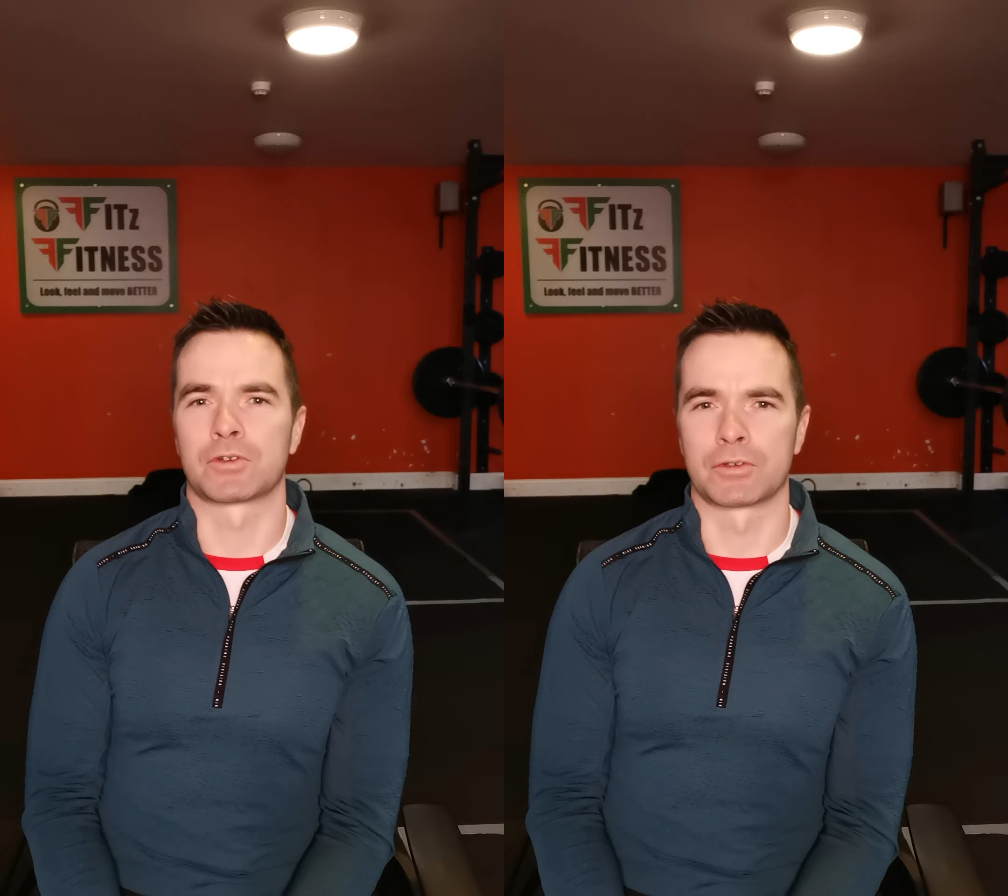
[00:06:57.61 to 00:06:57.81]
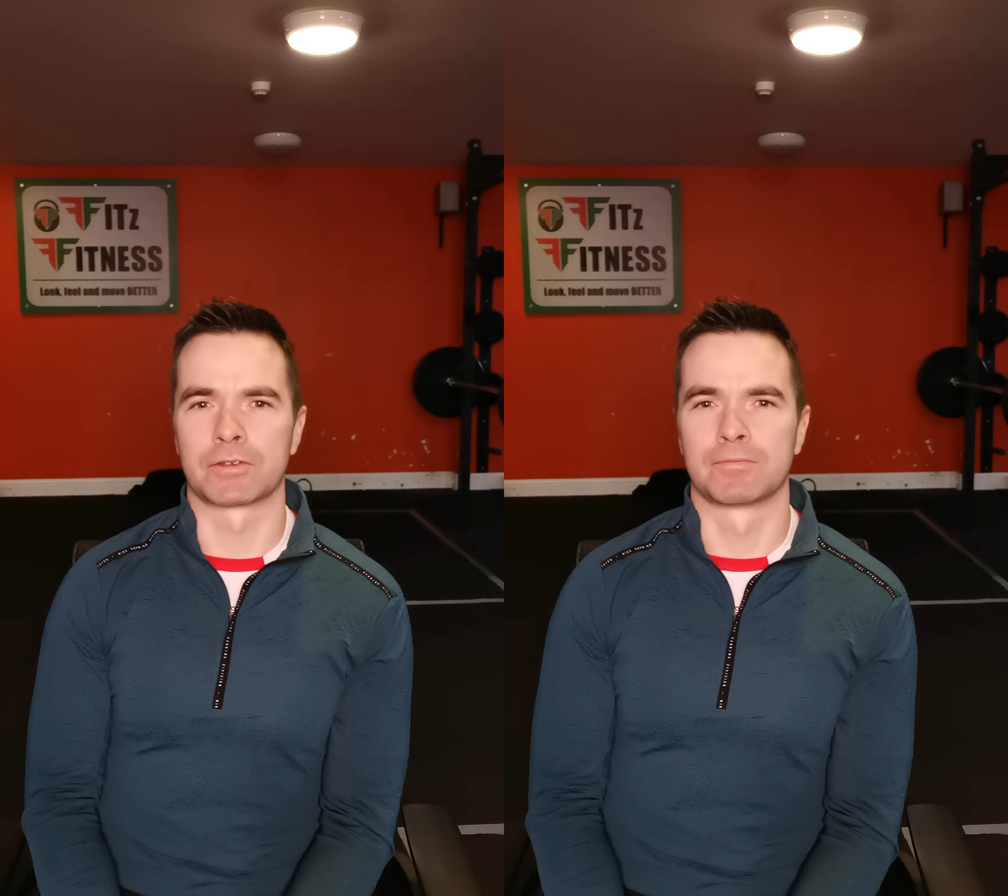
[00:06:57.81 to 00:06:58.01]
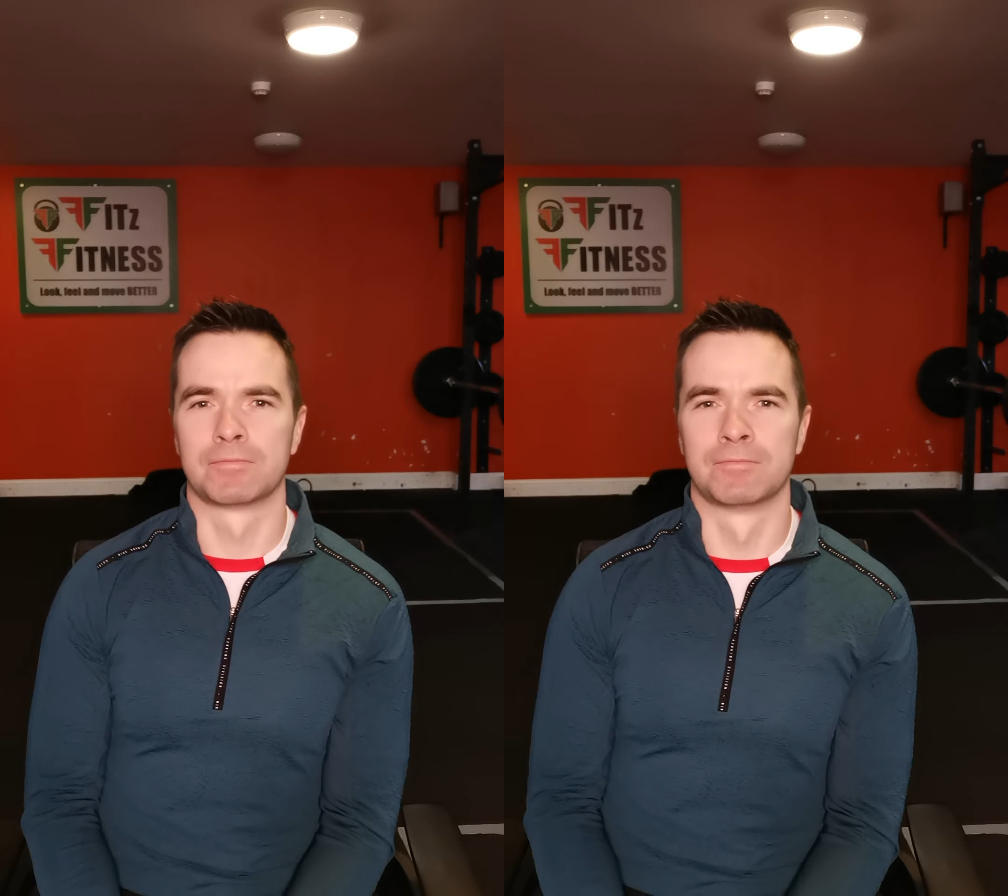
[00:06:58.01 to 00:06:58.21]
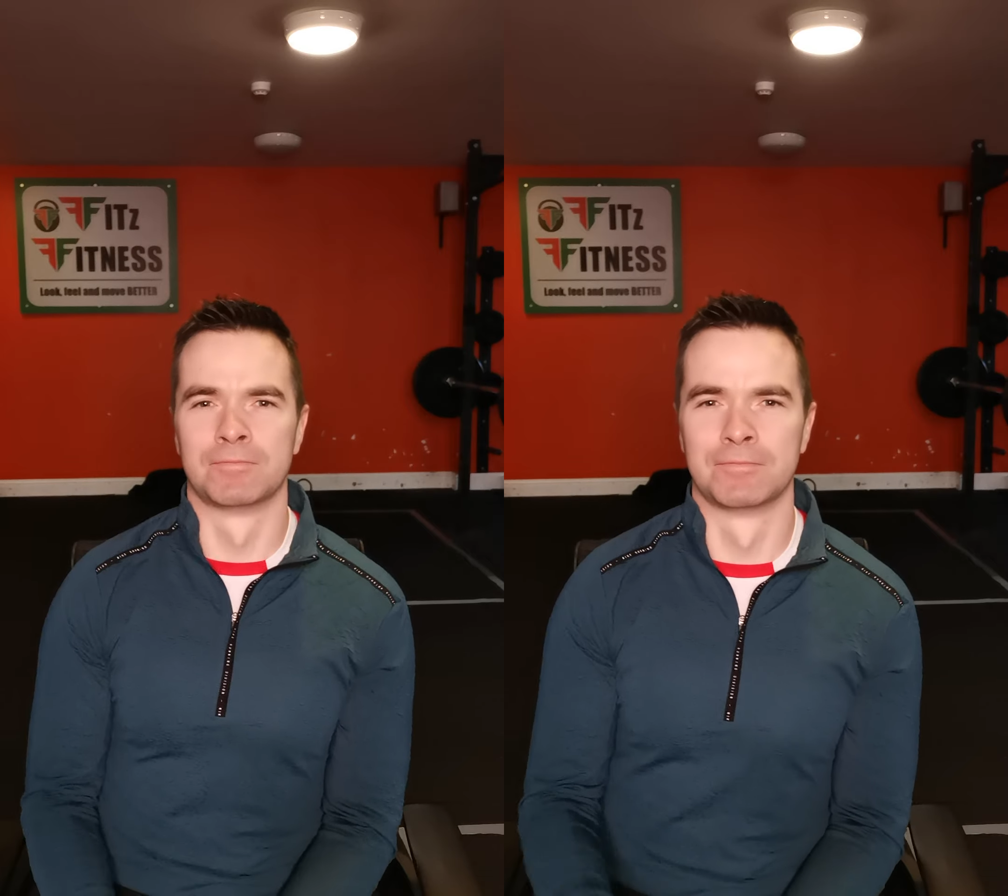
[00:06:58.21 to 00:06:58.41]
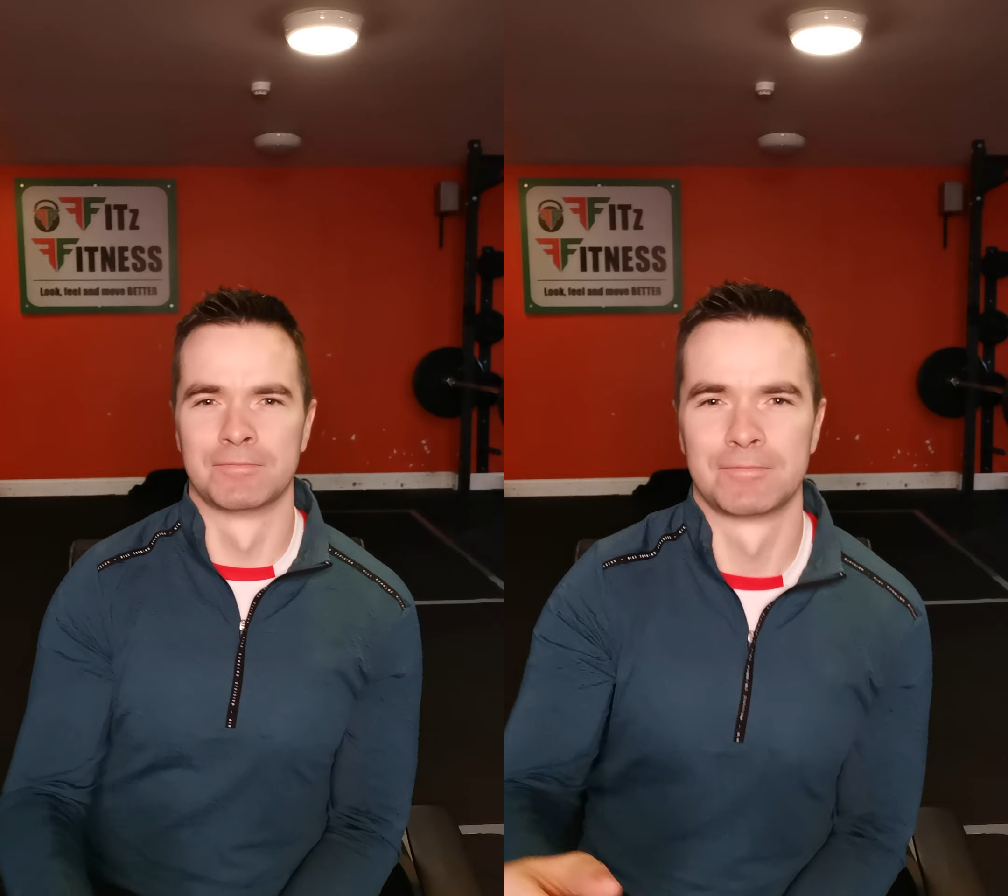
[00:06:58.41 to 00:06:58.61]
good.
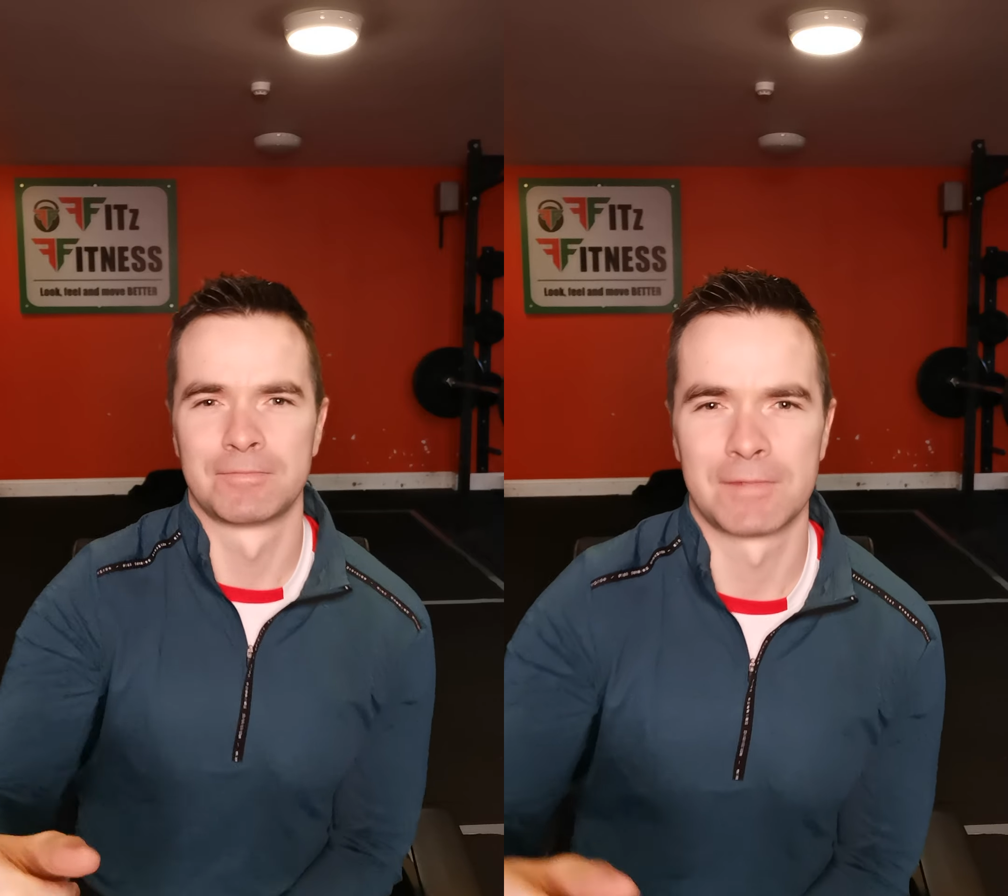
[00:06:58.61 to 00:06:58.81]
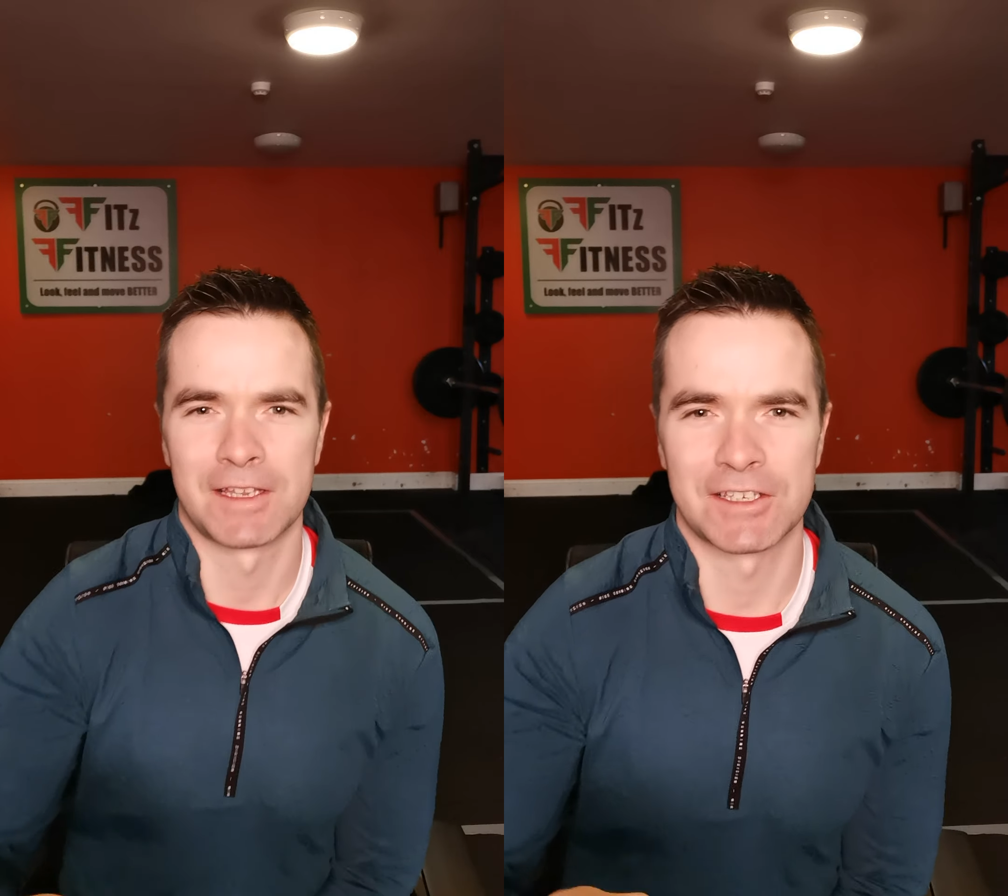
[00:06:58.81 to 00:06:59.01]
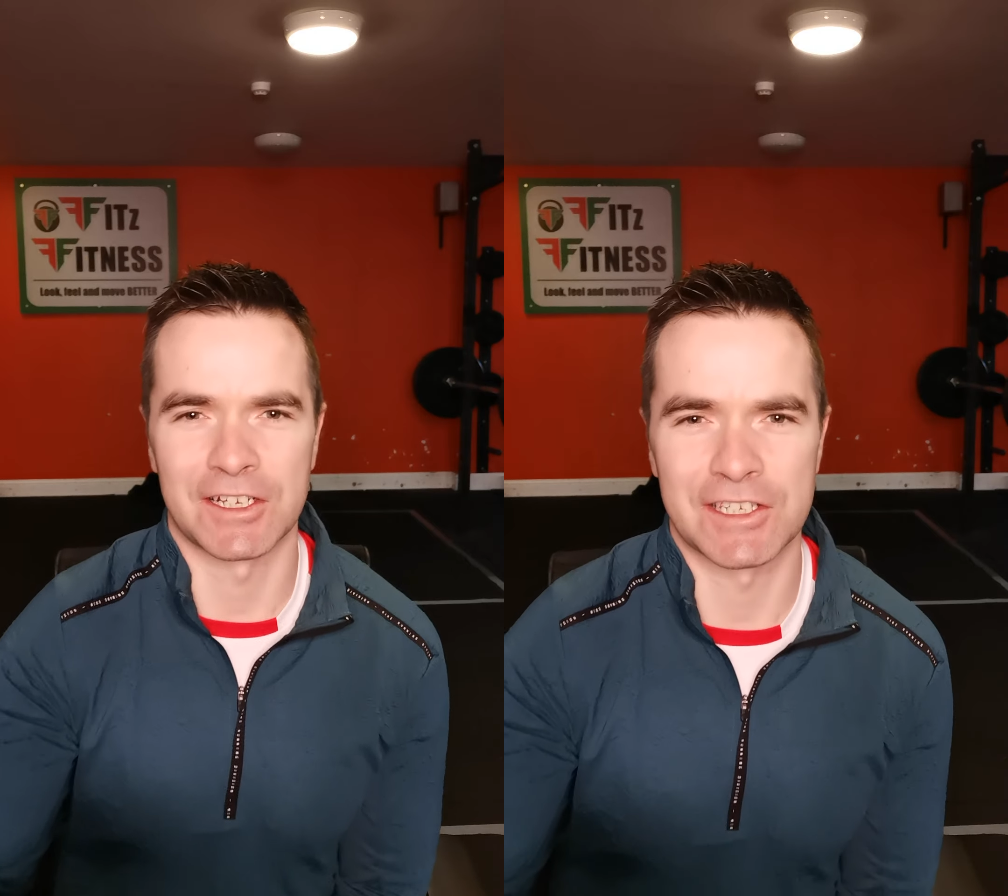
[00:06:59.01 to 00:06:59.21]
Talk